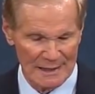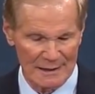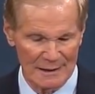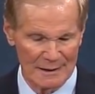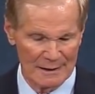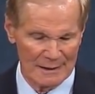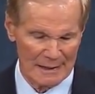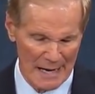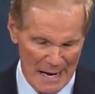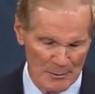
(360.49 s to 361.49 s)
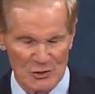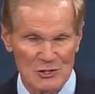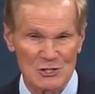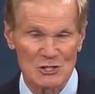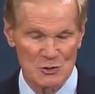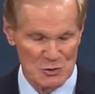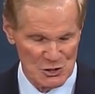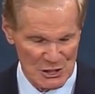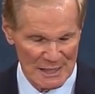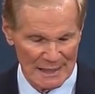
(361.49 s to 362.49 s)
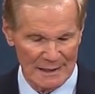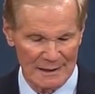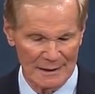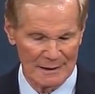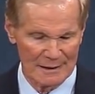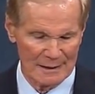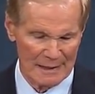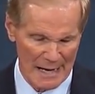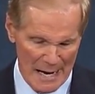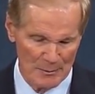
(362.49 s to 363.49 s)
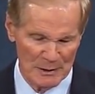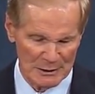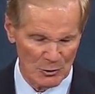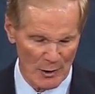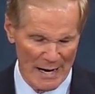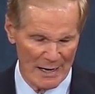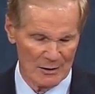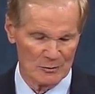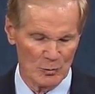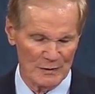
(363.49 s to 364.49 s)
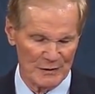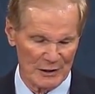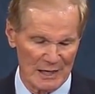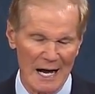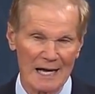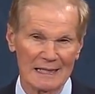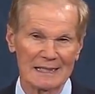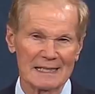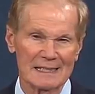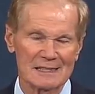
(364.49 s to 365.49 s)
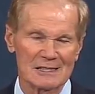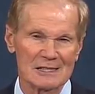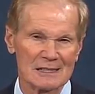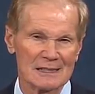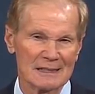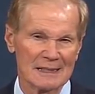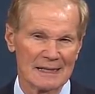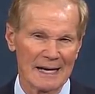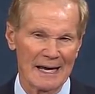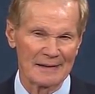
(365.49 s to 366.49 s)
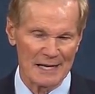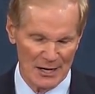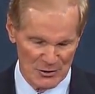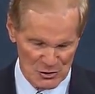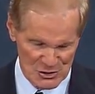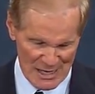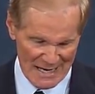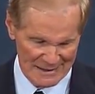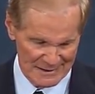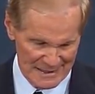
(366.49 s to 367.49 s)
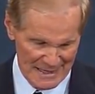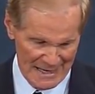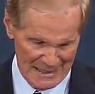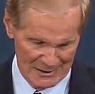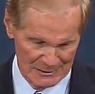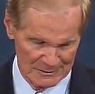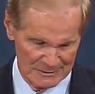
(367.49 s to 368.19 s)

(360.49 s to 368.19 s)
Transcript: encourage others to seek common ground with their colleagues and the other side of the aisle.